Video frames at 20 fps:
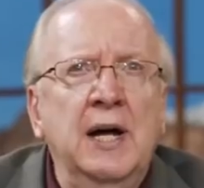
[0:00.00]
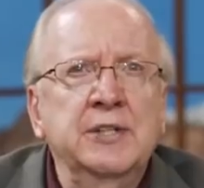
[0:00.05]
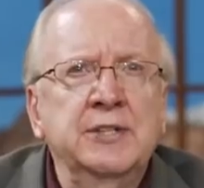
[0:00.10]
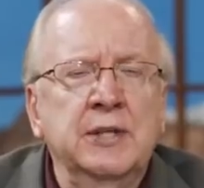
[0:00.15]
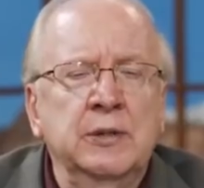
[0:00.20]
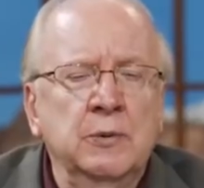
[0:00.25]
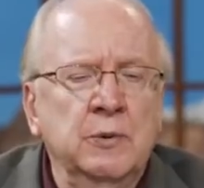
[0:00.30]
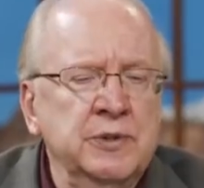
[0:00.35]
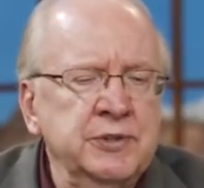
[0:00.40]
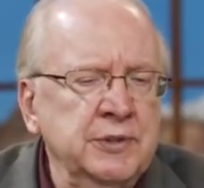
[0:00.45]

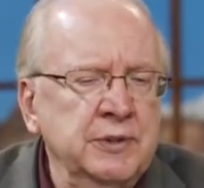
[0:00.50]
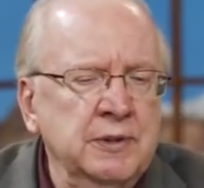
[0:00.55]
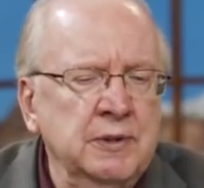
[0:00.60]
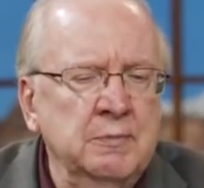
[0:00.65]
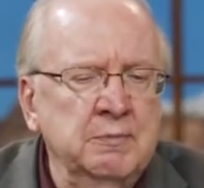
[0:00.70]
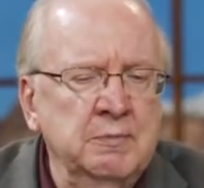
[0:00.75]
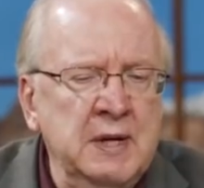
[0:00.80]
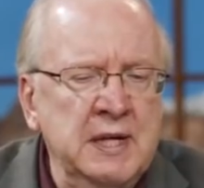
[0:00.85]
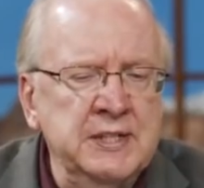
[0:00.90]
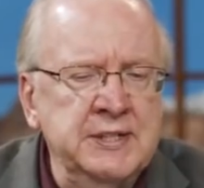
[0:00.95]
Isaac was
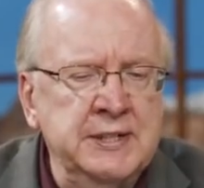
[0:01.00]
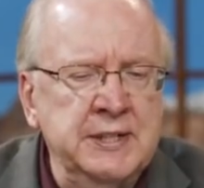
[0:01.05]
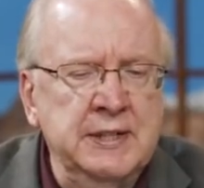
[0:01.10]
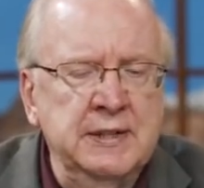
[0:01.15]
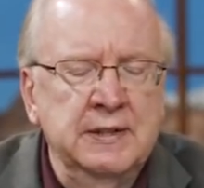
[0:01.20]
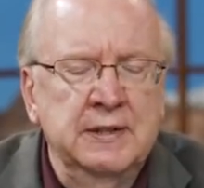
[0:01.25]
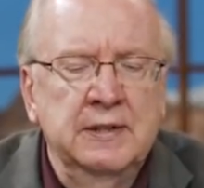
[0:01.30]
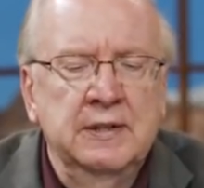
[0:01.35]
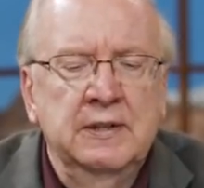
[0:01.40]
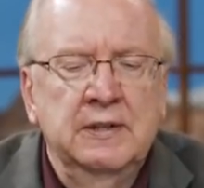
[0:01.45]
going to miss
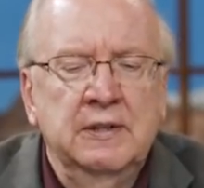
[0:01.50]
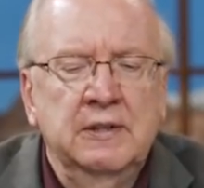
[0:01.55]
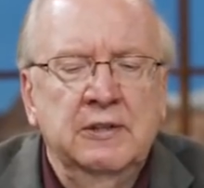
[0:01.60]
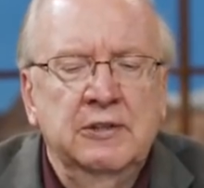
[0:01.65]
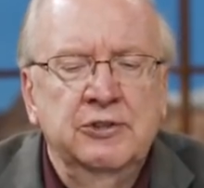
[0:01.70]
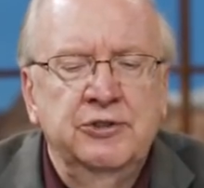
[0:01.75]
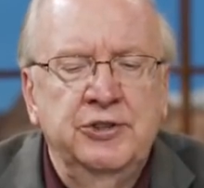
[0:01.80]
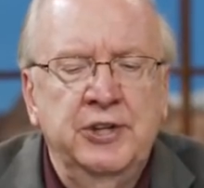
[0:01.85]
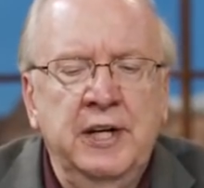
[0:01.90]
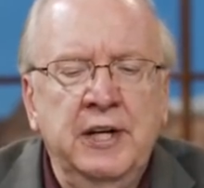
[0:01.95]
it,
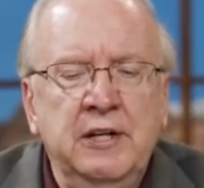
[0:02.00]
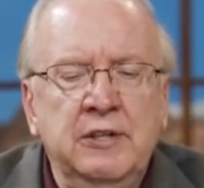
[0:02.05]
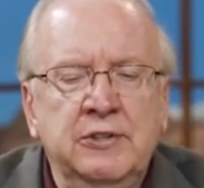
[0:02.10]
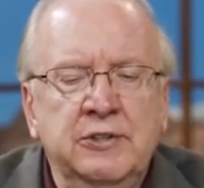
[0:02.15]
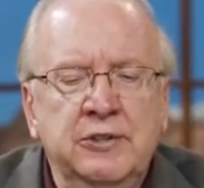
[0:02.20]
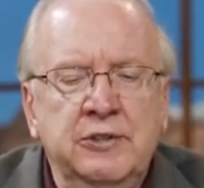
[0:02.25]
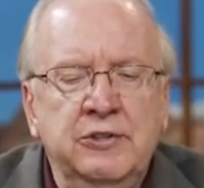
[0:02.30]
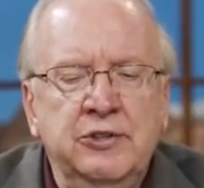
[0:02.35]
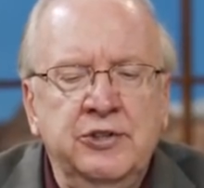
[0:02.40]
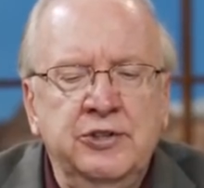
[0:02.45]

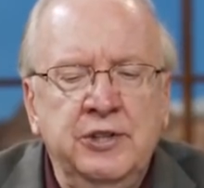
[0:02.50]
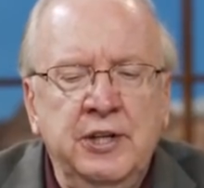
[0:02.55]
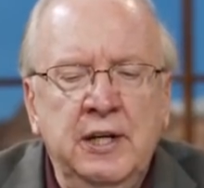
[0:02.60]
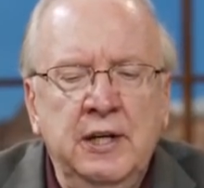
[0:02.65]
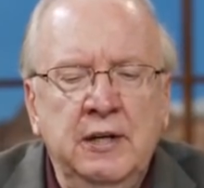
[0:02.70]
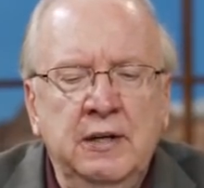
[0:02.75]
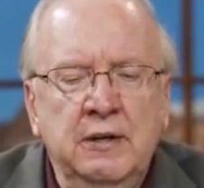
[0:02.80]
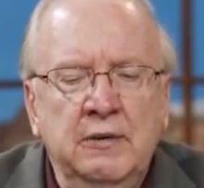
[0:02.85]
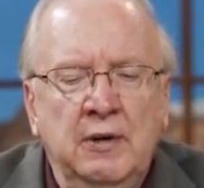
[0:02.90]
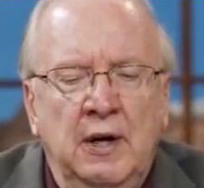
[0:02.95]

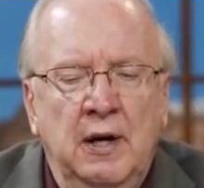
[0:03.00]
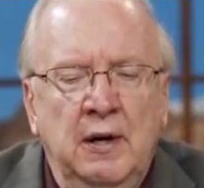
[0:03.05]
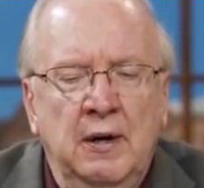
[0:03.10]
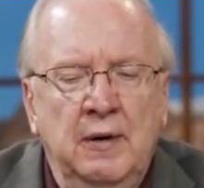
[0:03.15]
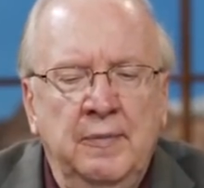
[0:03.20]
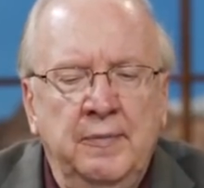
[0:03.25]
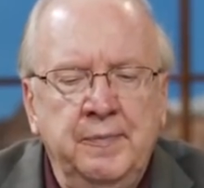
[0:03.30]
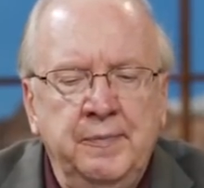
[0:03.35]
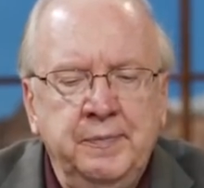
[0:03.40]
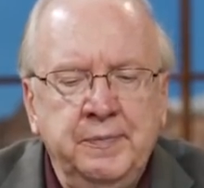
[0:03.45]
she
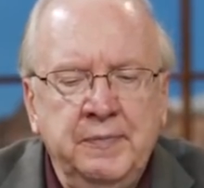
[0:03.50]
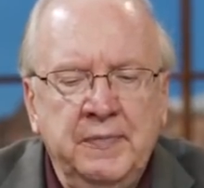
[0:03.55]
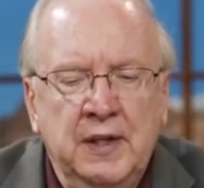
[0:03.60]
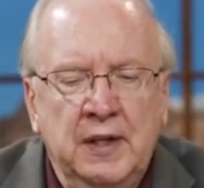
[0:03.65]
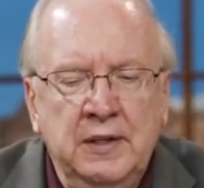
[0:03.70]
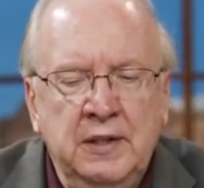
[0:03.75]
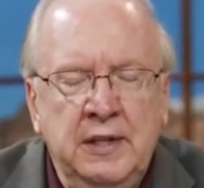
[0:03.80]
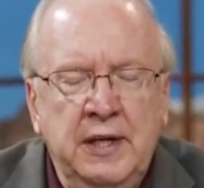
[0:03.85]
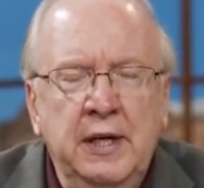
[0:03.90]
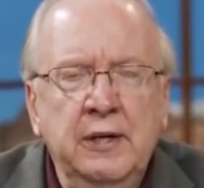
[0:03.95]

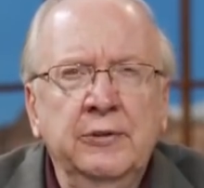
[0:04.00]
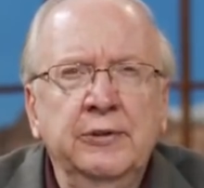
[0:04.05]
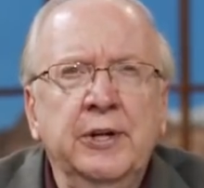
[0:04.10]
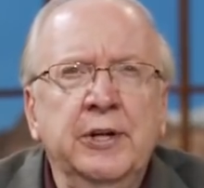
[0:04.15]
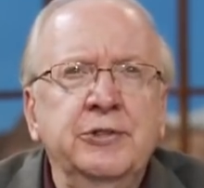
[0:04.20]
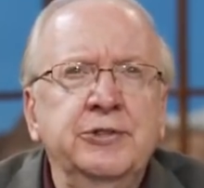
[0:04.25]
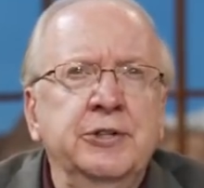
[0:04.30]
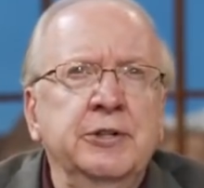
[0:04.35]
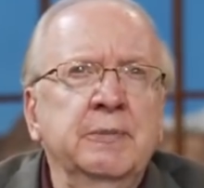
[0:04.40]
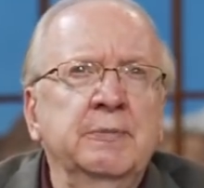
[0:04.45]

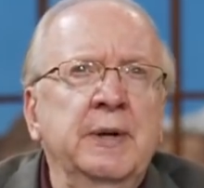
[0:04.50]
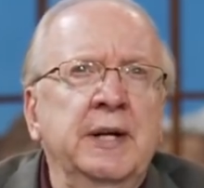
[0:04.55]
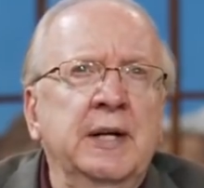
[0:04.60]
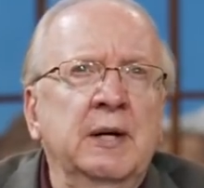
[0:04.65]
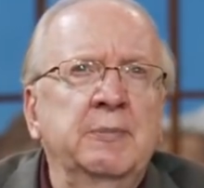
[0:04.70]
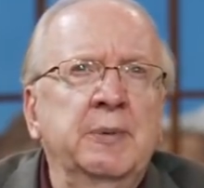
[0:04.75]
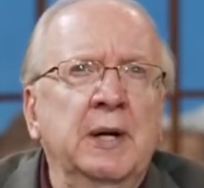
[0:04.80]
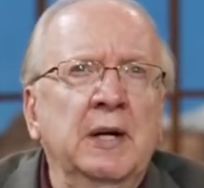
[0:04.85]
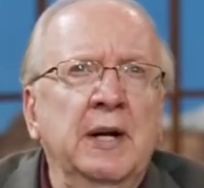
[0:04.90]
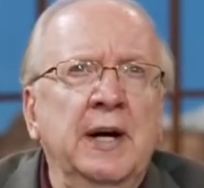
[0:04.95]
yielded to
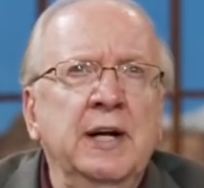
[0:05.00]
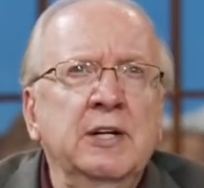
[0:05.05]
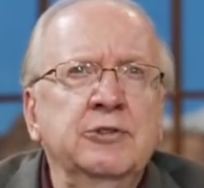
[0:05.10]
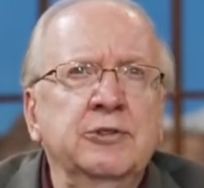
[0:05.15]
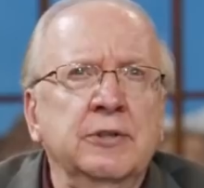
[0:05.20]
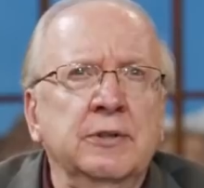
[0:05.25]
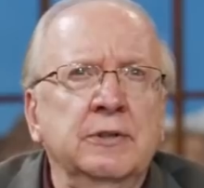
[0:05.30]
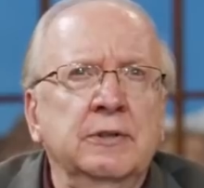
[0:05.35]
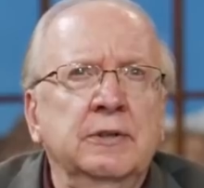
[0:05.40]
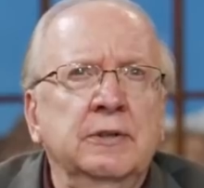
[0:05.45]

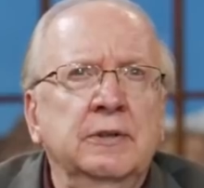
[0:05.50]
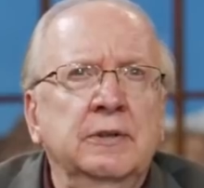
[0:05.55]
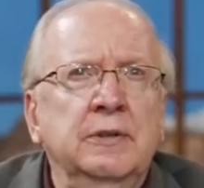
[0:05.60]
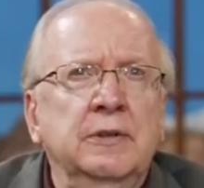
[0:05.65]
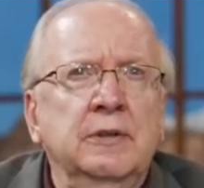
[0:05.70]
manipulation.